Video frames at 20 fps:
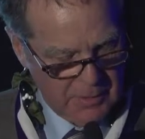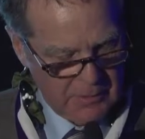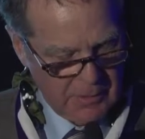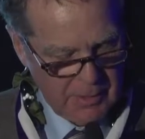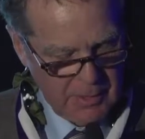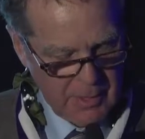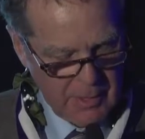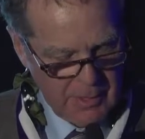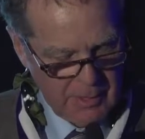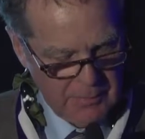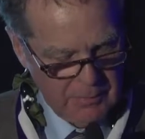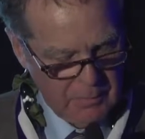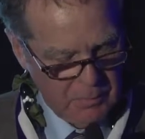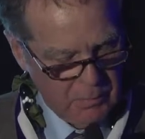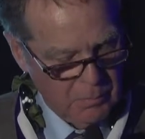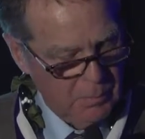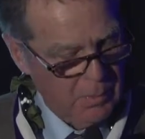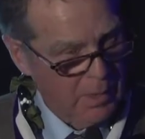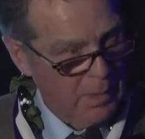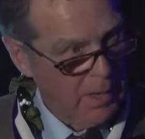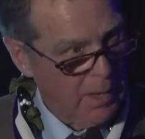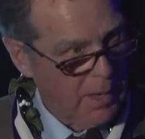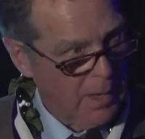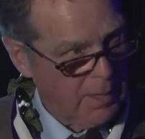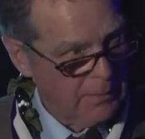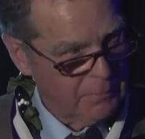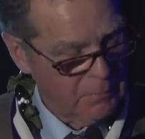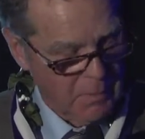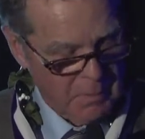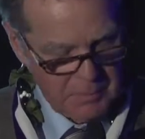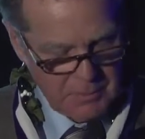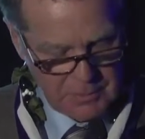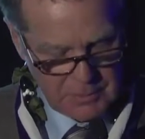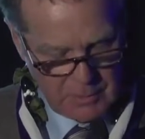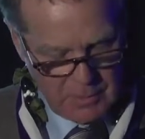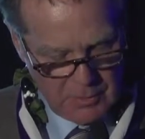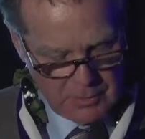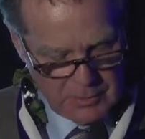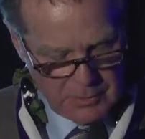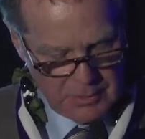created head women's
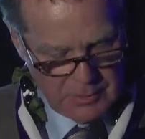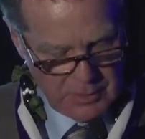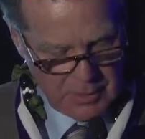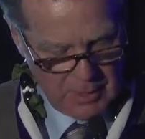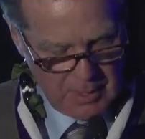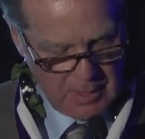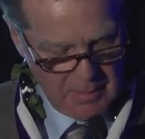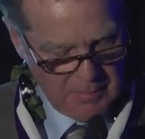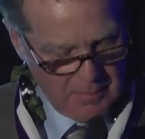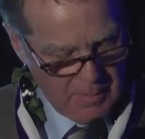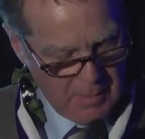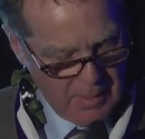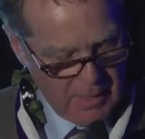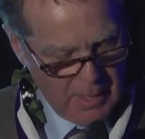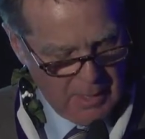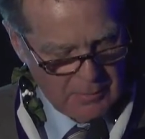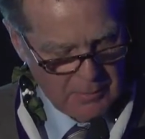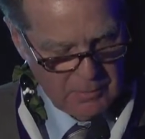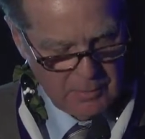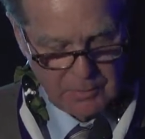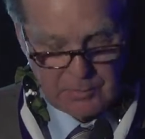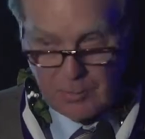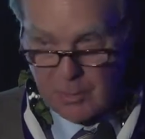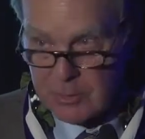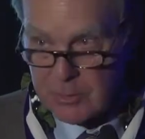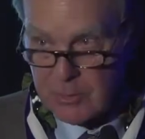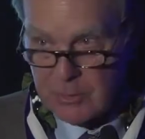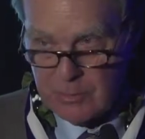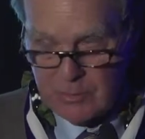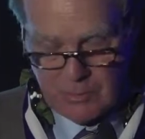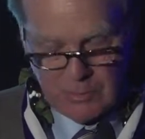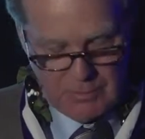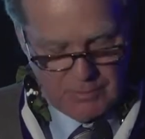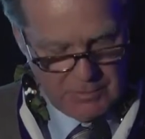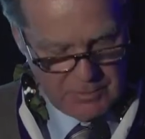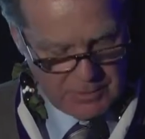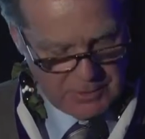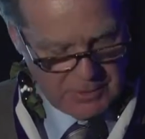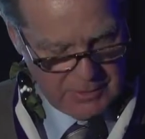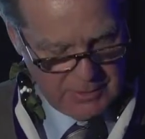coaching job at Northwestern
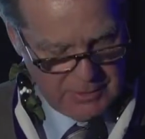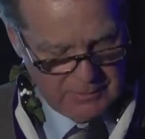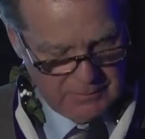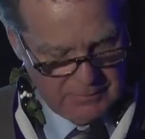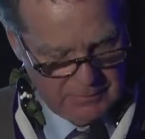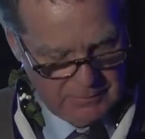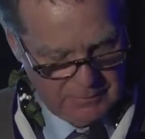University.